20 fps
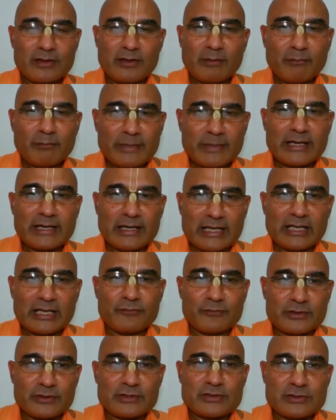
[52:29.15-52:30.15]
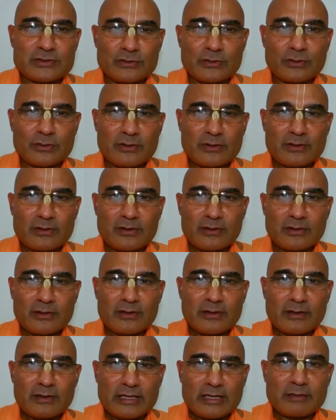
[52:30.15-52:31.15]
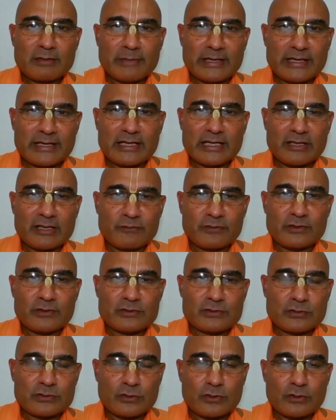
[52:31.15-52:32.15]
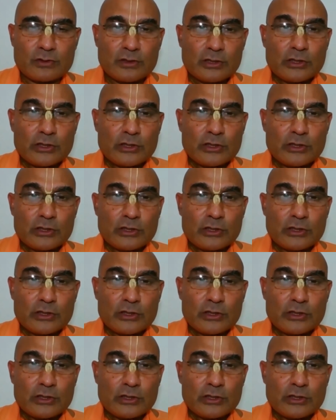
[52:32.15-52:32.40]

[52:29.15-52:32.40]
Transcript: my life and soul, and my life and soul.